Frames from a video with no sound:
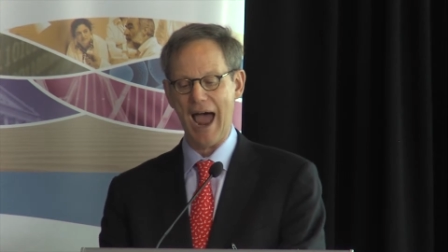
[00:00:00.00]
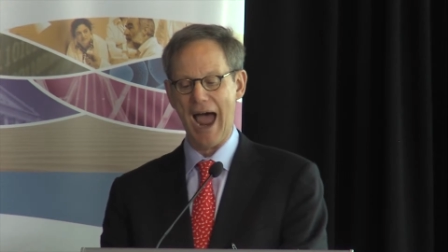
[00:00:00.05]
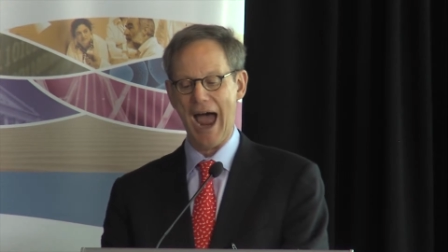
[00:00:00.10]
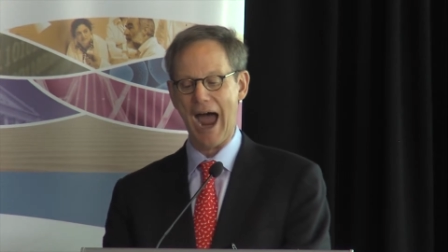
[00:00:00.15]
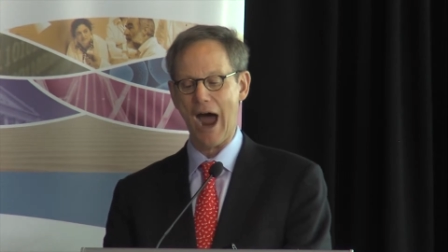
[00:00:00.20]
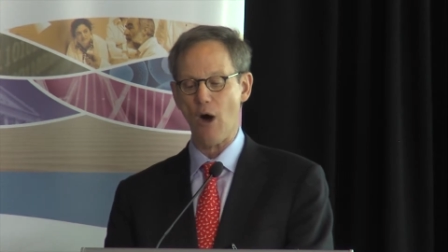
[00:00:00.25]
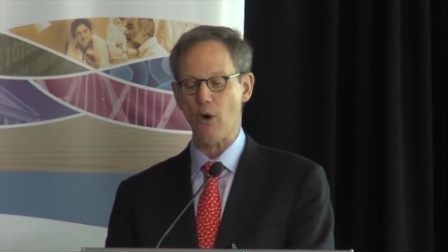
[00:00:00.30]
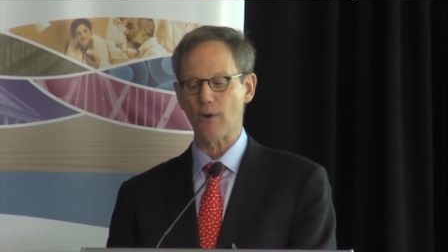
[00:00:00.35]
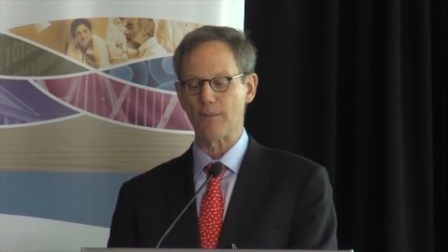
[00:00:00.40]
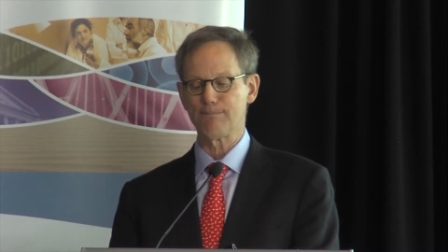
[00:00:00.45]

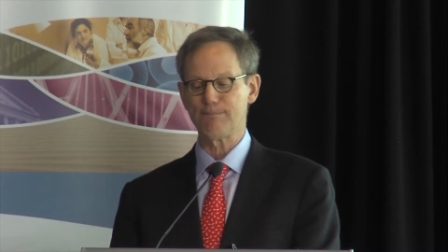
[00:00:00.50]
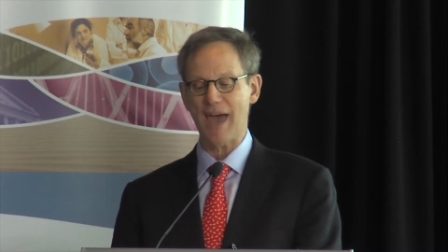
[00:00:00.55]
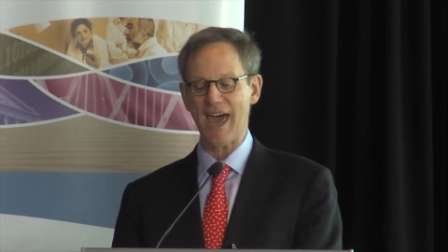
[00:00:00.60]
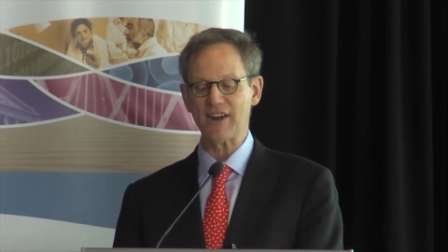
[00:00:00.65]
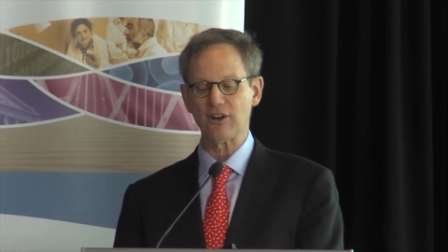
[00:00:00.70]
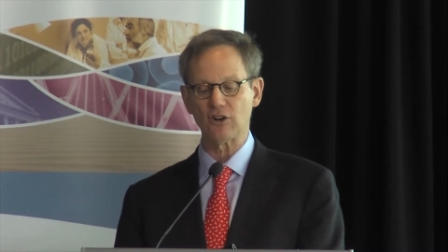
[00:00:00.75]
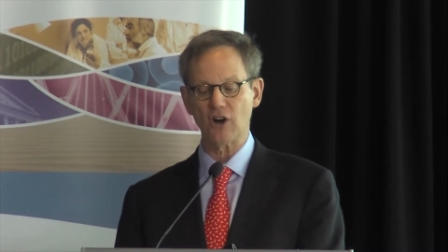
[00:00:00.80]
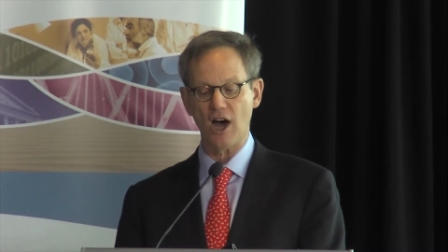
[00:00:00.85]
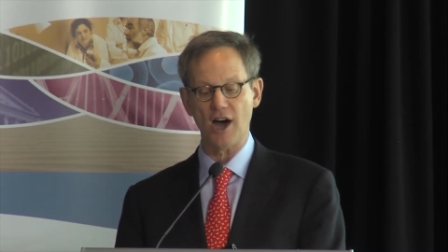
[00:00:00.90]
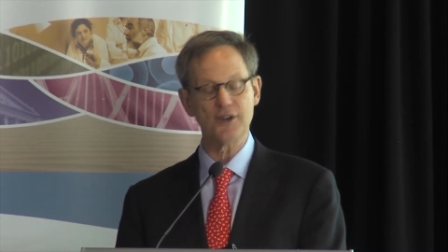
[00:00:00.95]
our
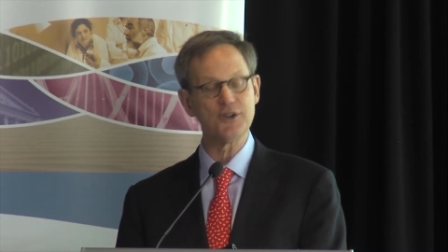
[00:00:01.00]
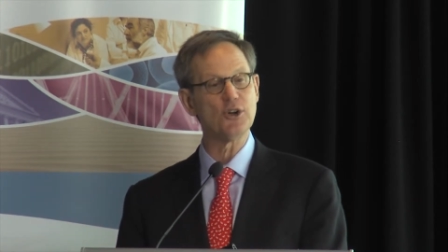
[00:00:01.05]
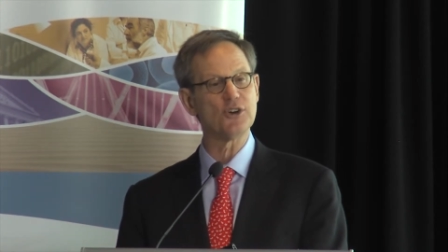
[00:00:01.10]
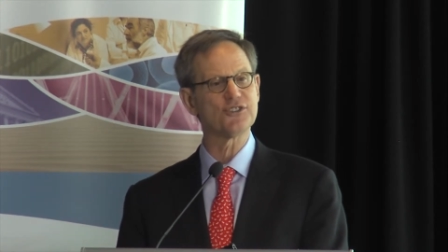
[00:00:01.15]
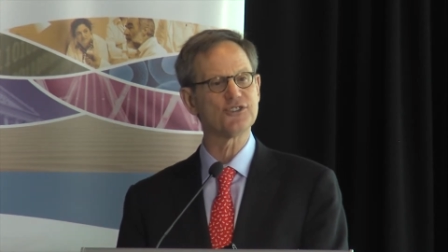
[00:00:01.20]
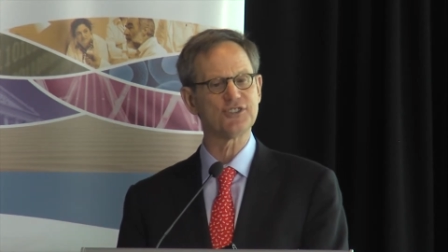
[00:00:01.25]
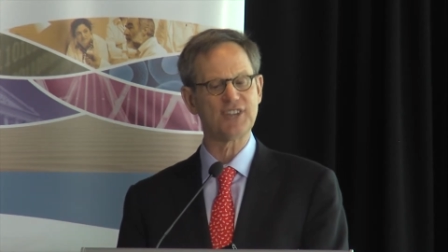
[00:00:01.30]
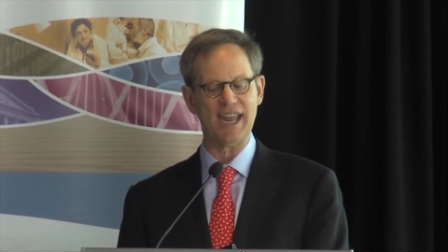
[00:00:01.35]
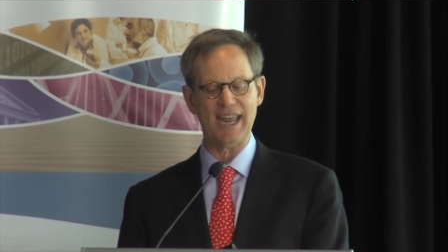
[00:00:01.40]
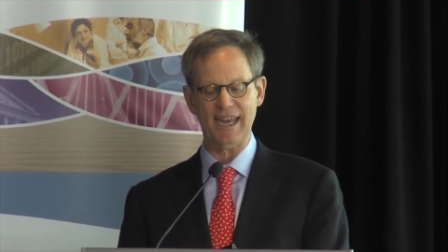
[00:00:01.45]
better
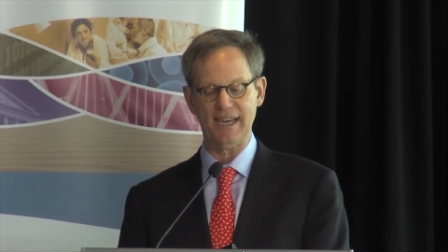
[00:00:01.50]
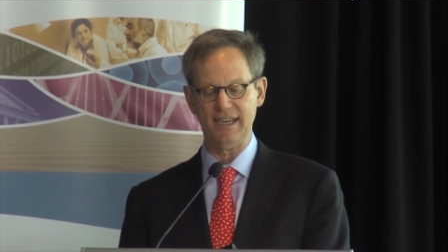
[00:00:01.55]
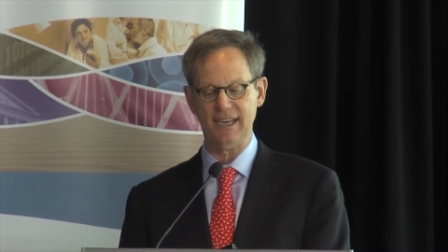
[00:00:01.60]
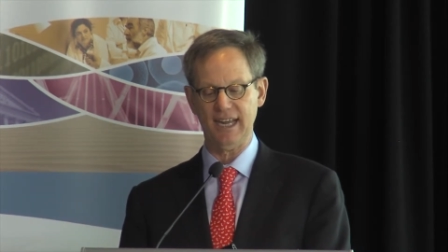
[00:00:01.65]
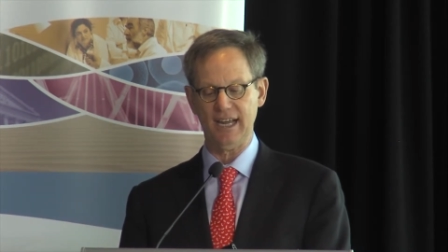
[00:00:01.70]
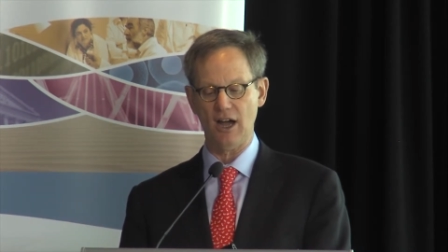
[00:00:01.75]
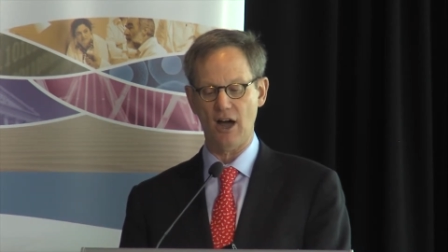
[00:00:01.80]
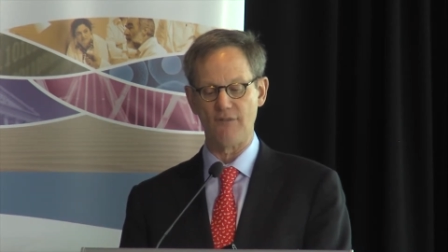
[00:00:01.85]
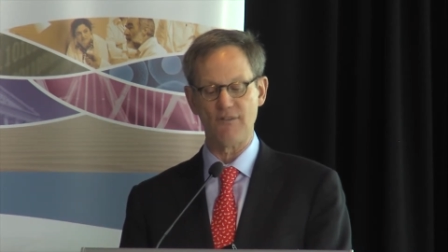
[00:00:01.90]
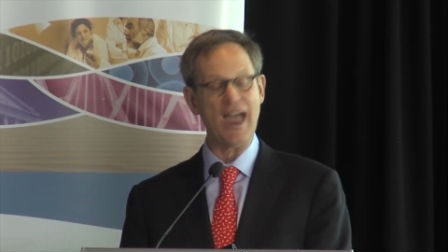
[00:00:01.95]

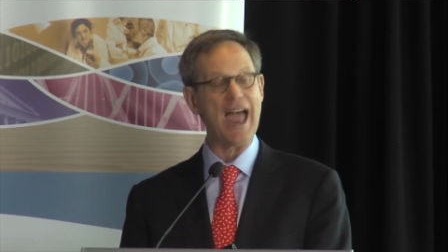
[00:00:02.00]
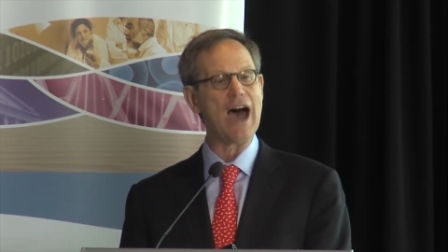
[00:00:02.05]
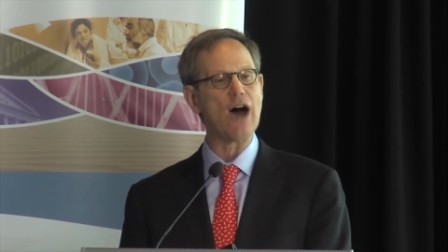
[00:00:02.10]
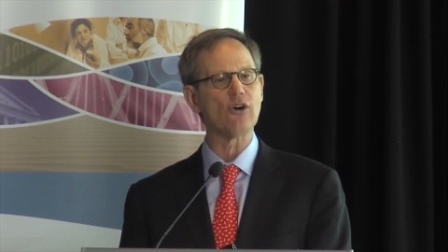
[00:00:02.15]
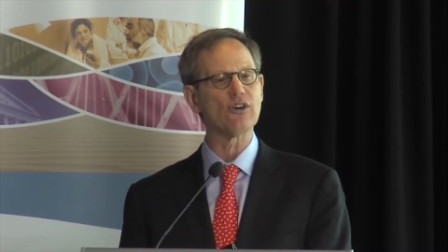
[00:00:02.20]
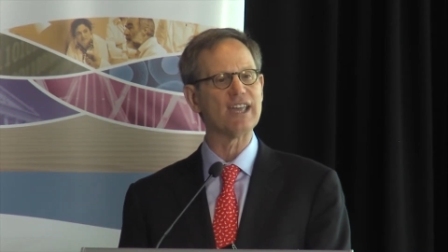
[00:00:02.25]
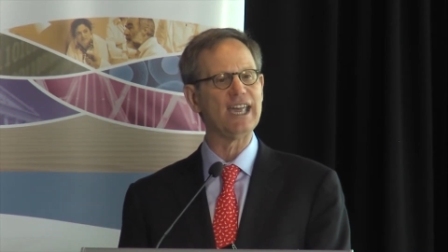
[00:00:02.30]
understanding of how